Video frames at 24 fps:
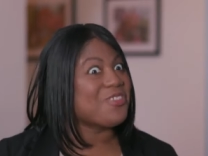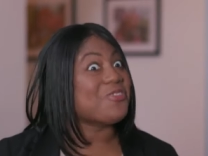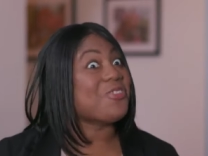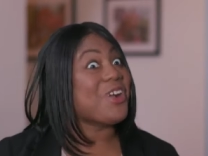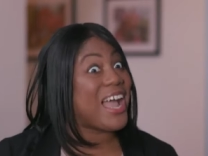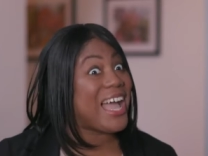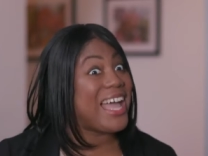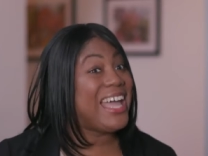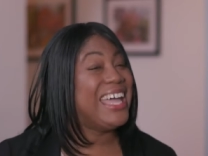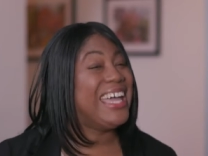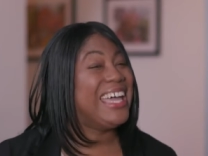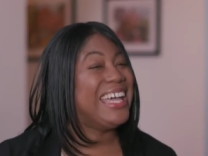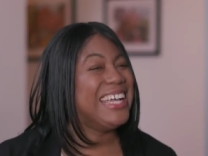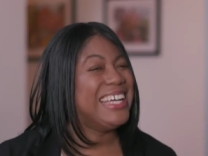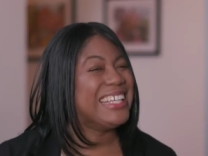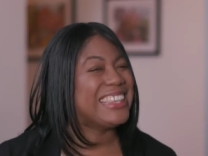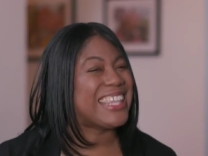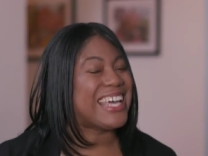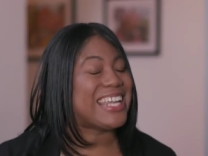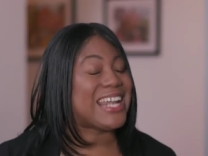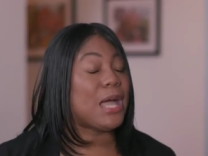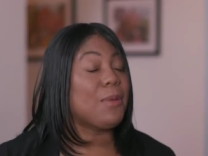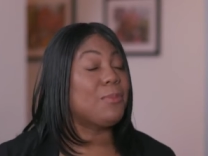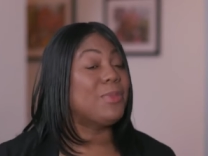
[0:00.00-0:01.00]
Right?
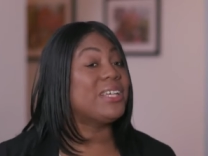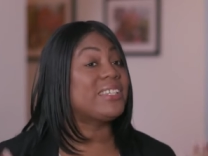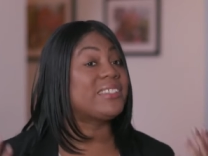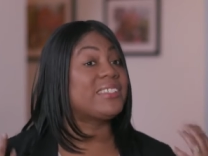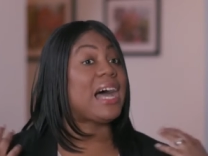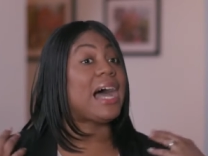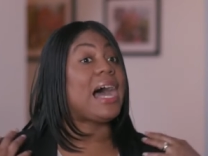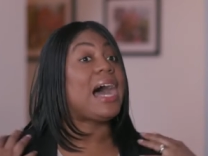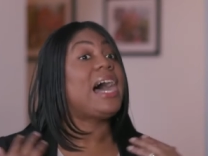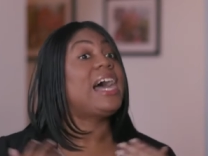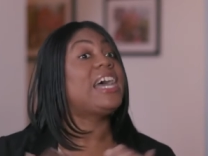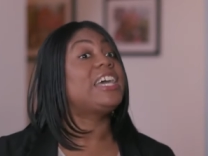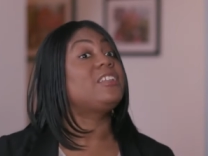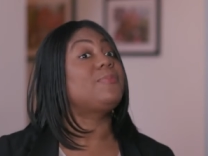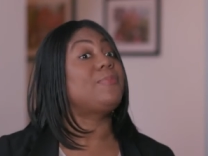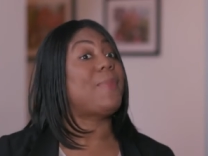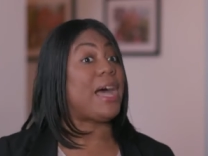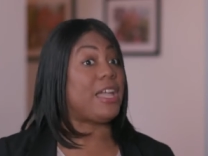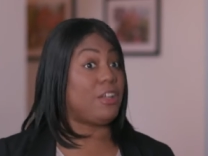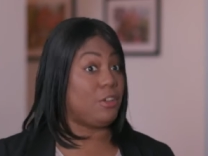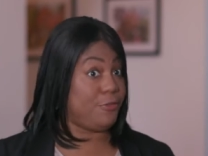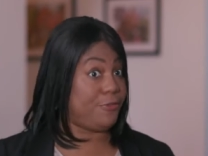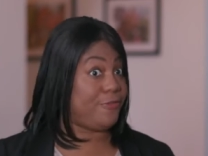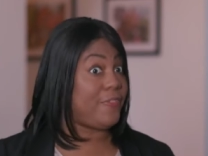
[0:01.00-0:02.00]
that I must hide
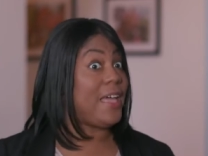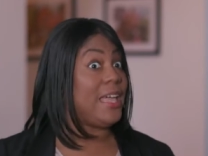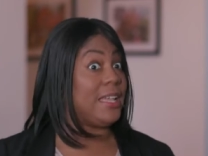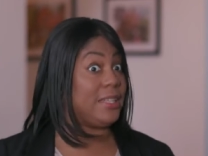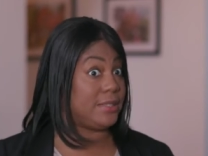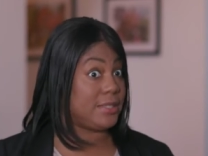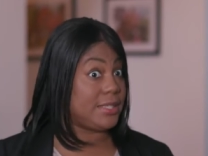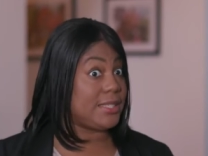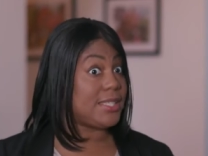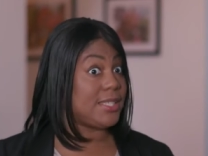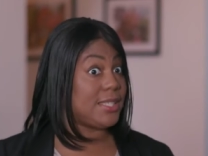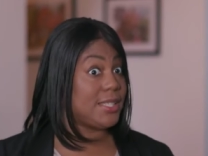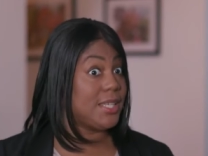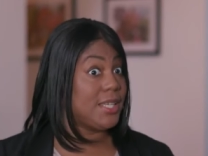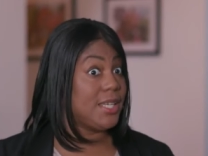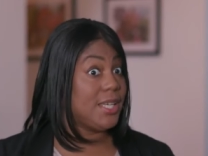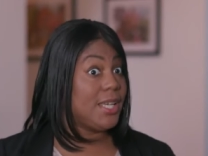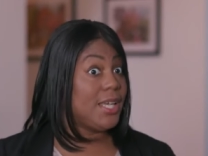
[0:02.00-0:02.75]
my offense.